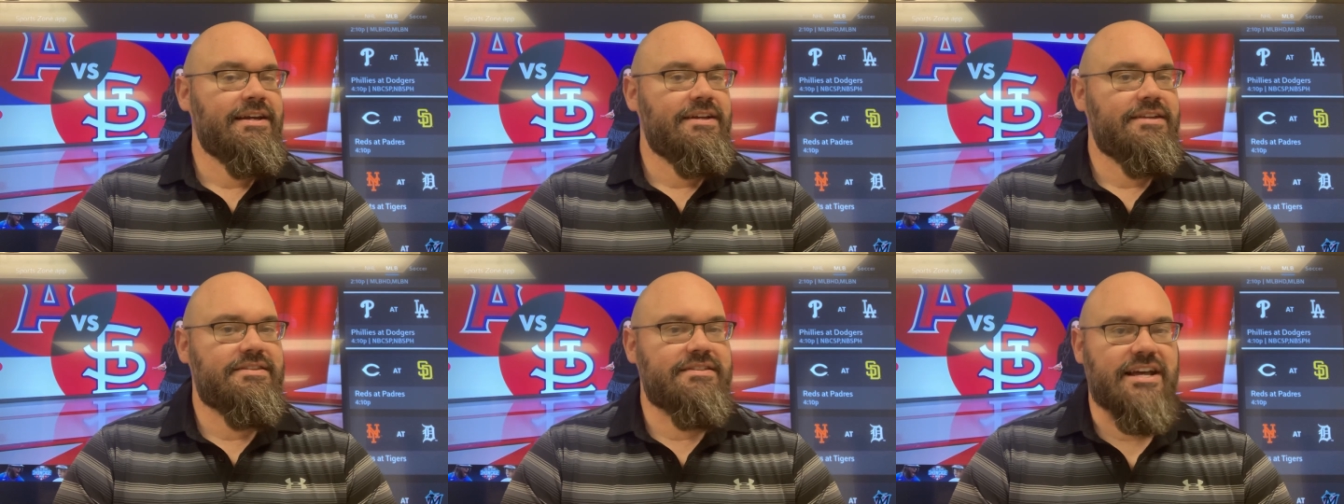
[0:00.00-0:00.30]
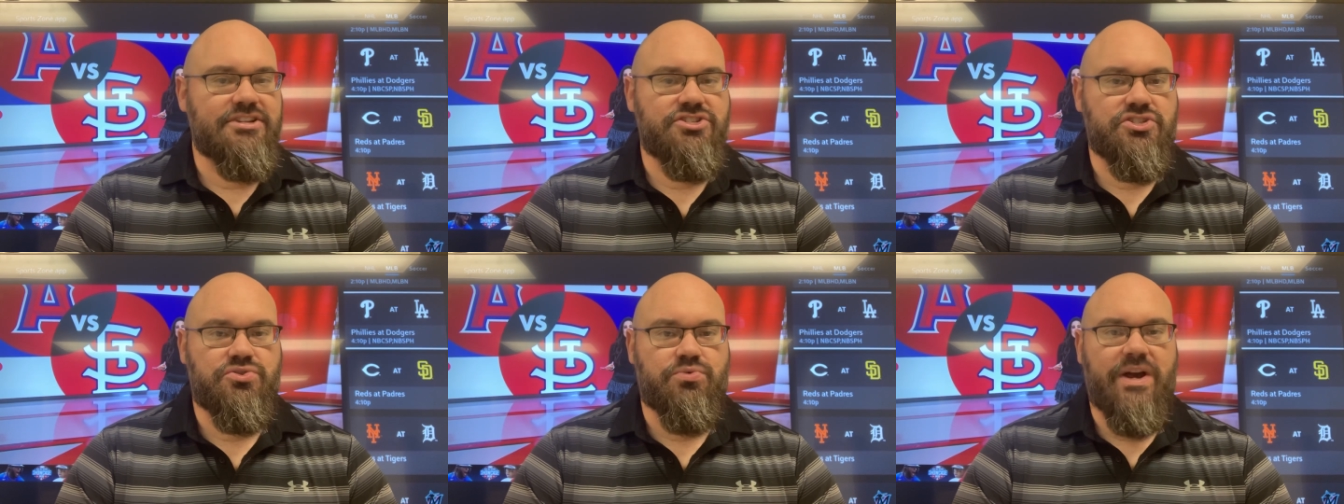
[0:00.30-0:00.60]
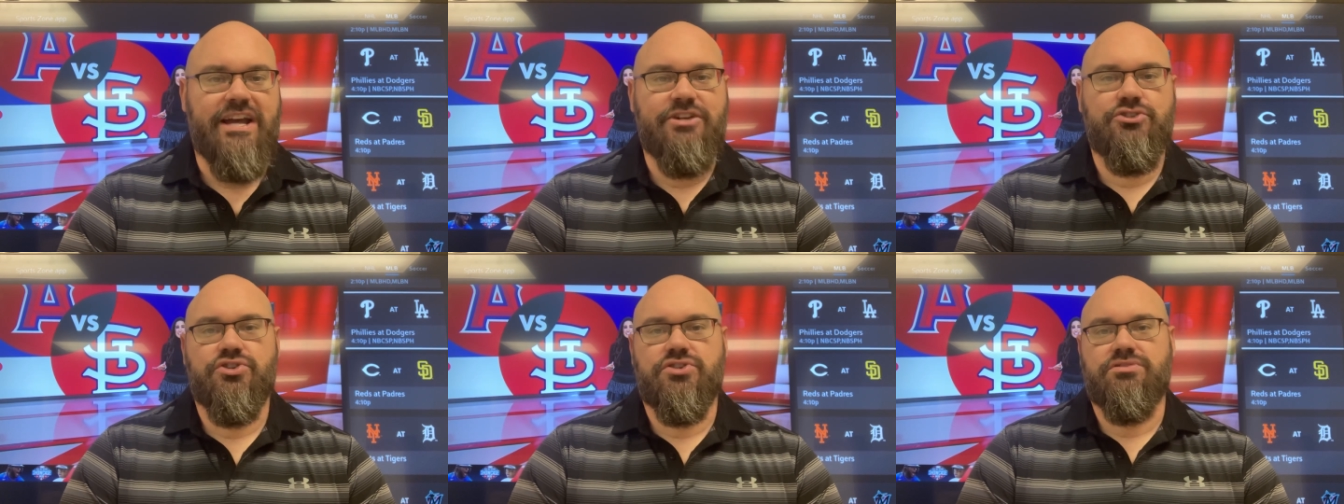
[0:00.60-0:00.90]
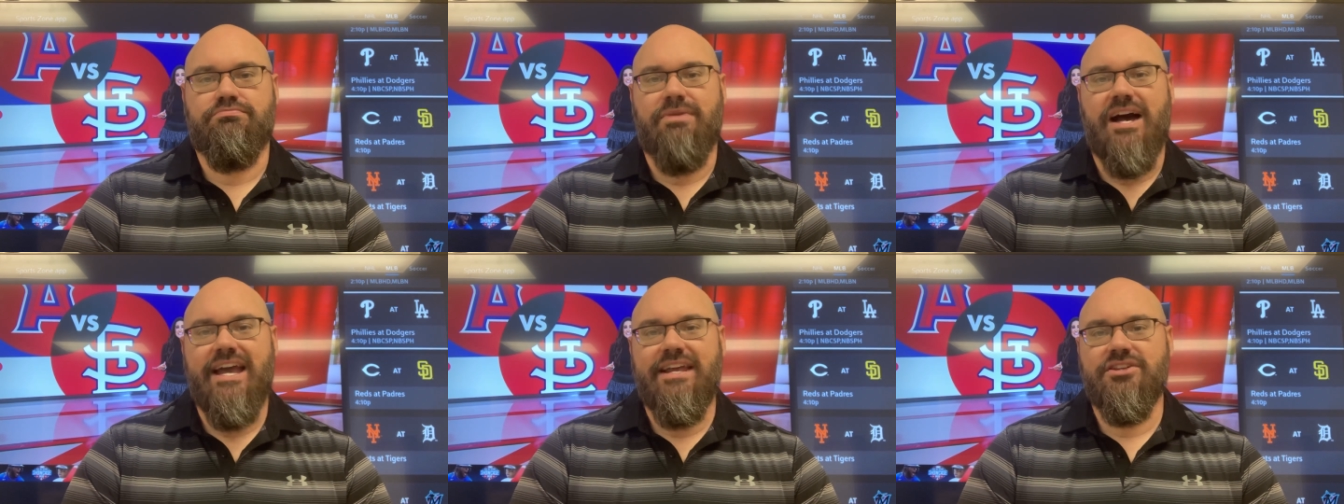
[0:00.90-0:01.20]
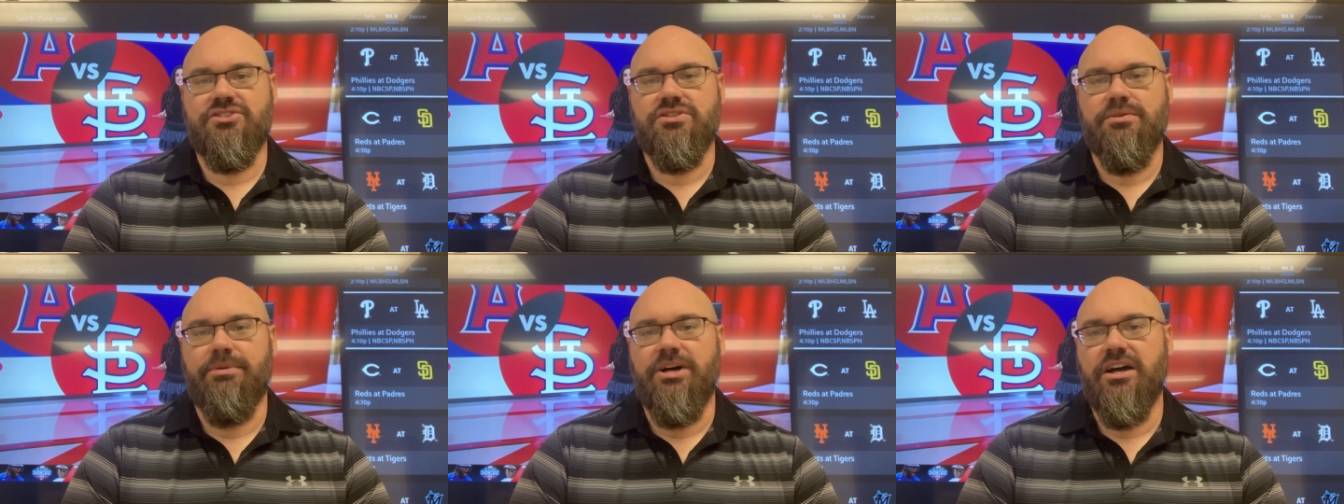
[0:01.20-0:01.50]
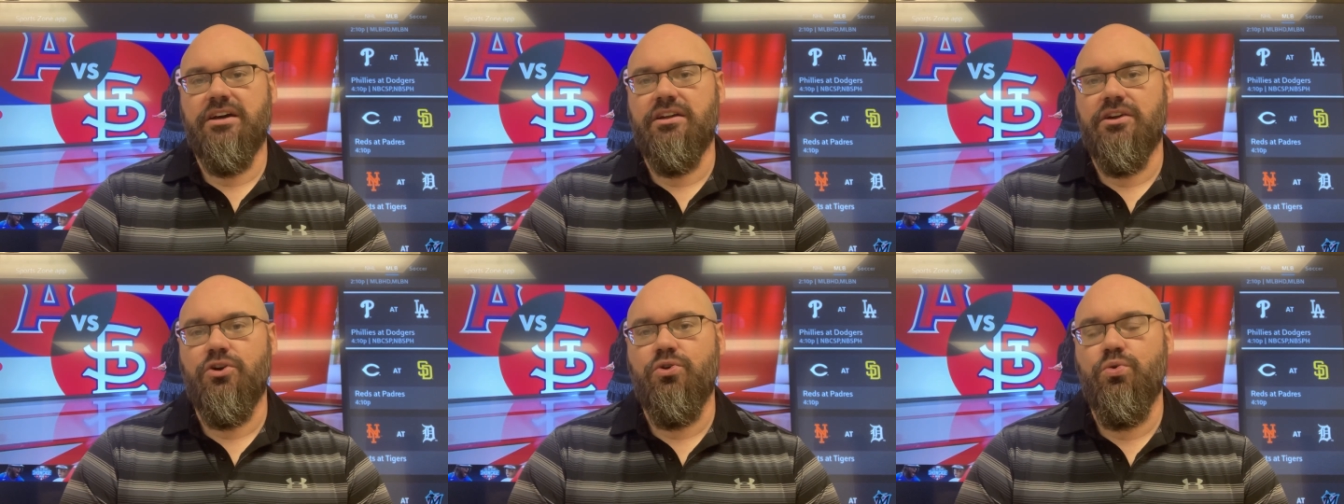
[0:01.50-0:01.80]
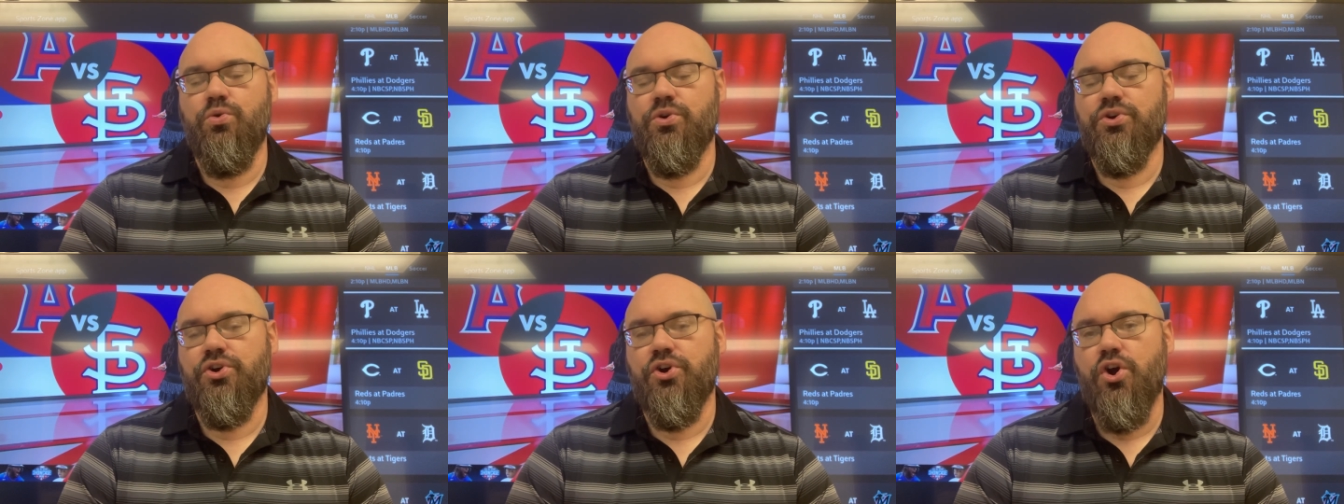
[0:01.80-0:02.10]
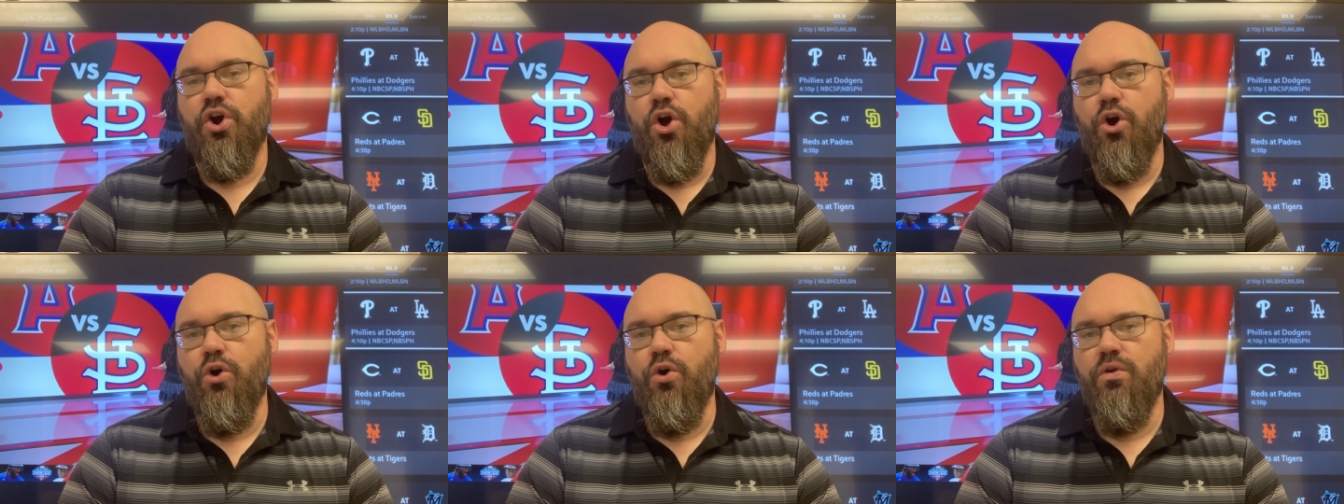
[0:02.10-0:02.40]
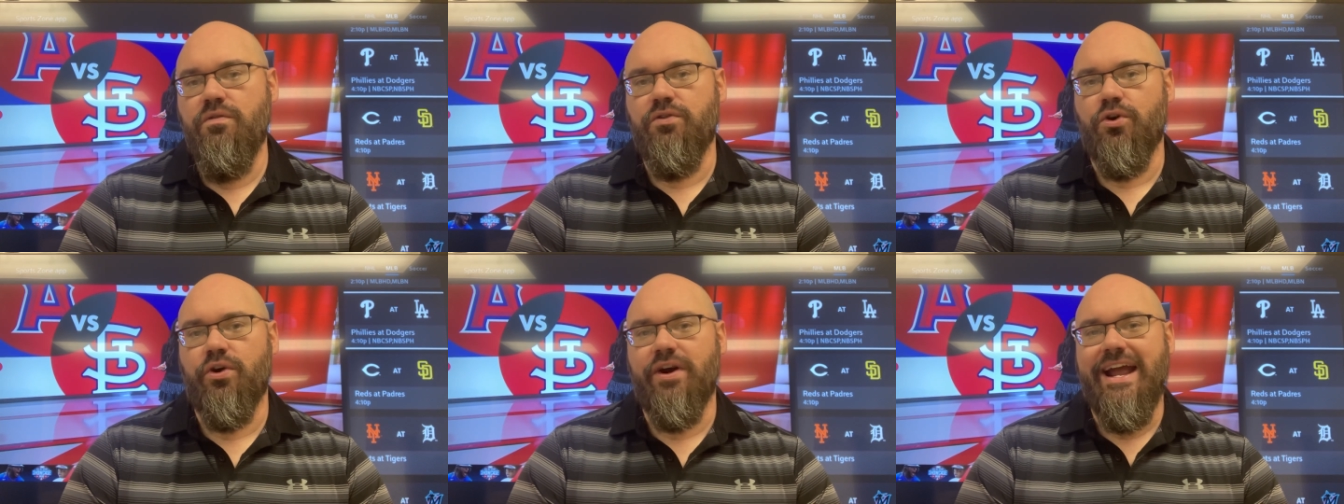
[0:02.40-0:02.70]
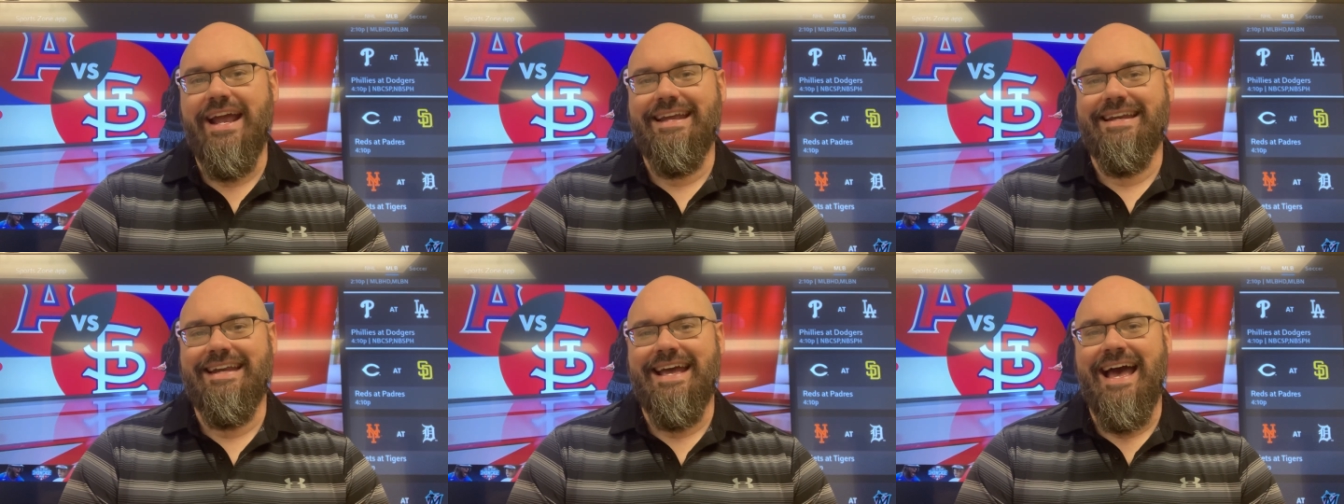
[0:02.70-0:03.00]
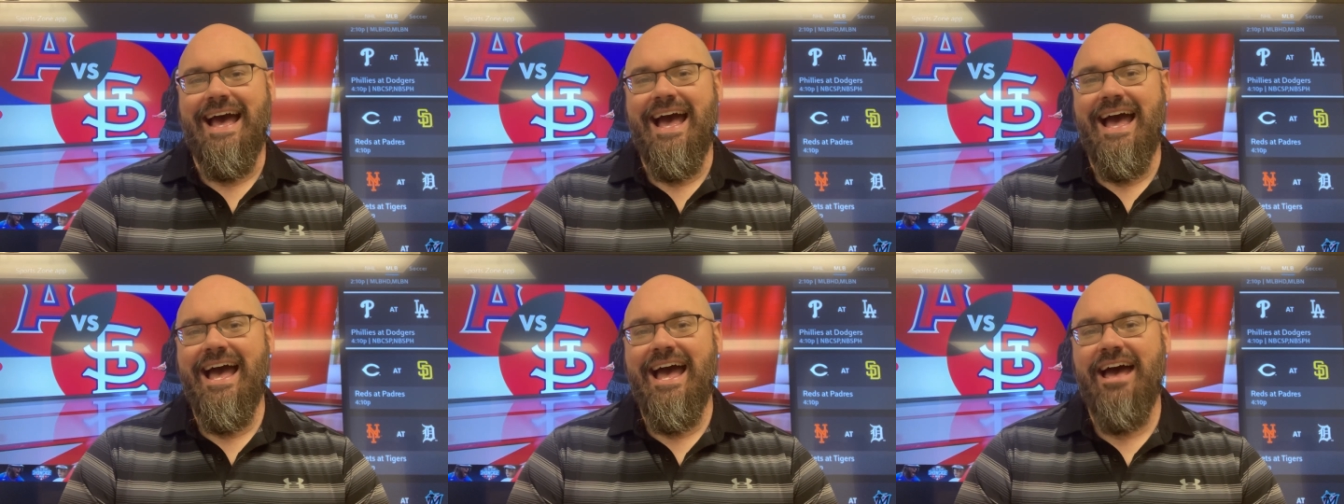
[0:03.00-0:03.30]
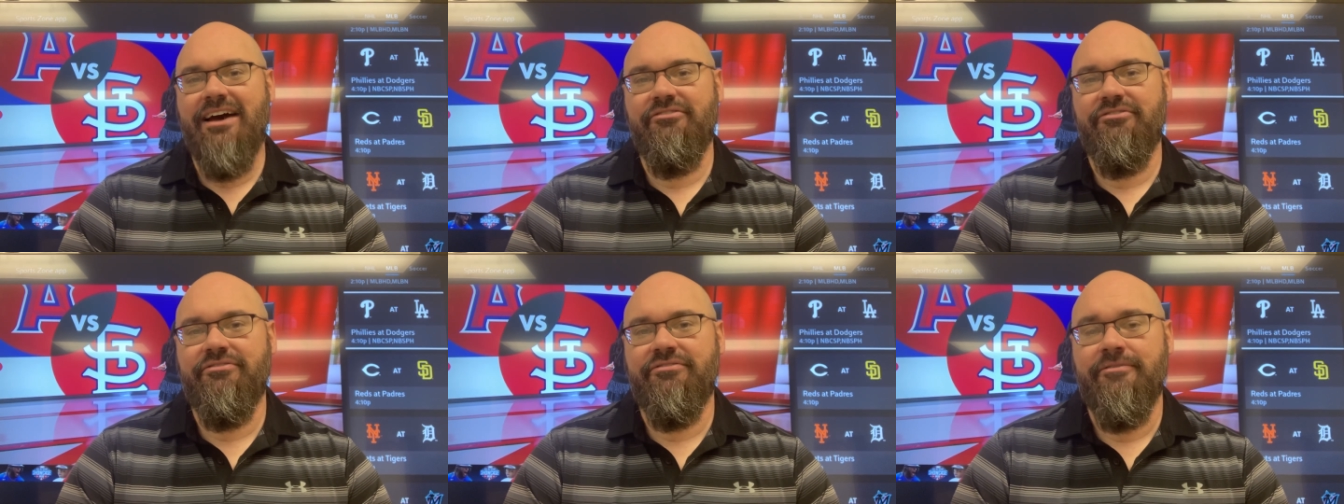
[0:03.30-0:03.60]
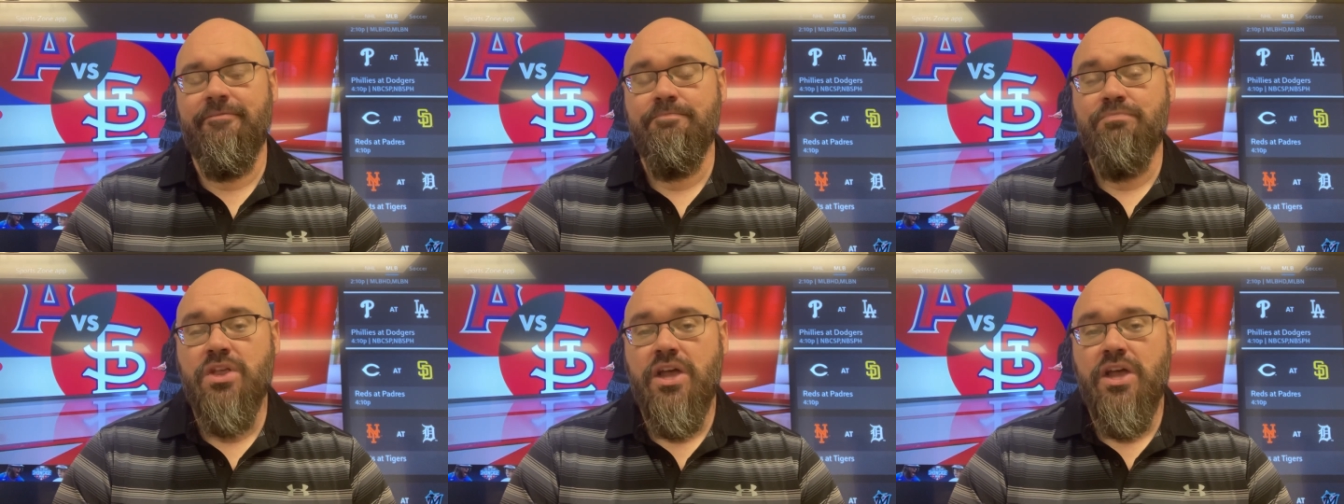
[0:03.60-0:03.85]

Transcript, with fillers: Texas Rangers minus a buck and a quarter over eight and a half.